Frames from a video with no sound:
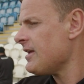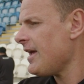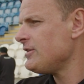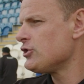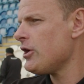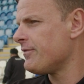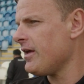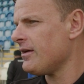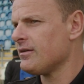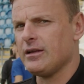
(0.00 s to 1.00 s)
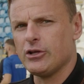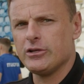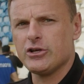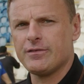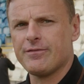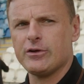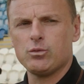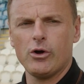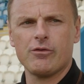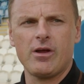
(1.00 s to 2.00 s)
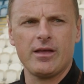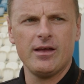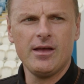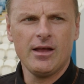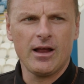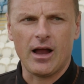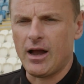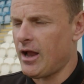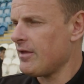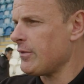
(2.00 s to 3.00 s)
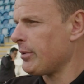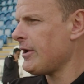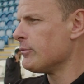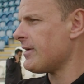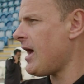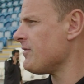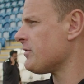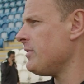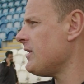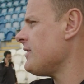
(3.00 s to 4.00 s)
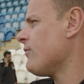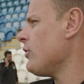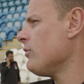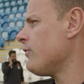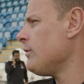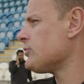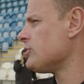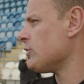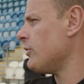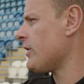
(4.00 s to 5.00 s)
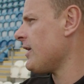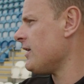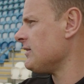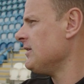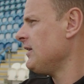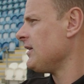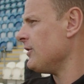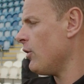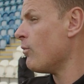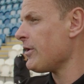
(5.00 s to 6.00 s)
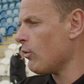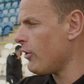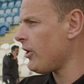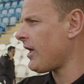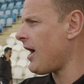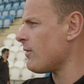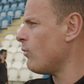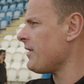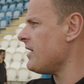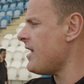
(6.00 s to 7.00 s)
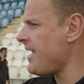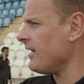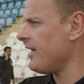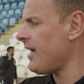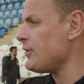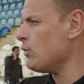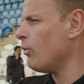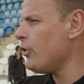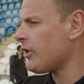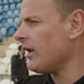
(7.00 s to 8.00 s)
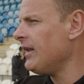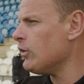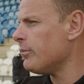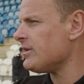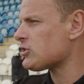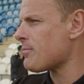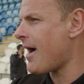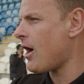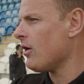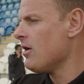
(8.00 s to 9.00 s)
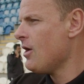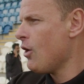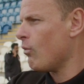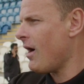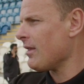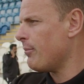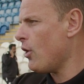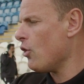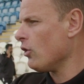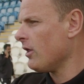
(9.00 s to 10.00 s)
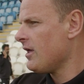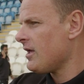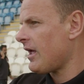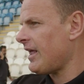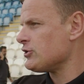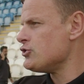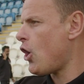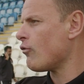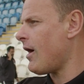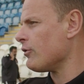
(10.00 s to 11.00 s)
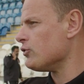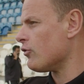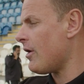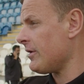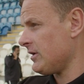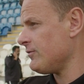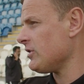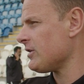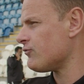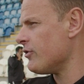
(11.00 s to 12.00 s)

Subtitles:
Yeah, he deserved it. He deserved it for his work rate. If you play number nine for me, then you've got another option to work hard. You know, and when you work hard and when you nail it and you work a little bit smarter while the ball is not around your area, it gives you less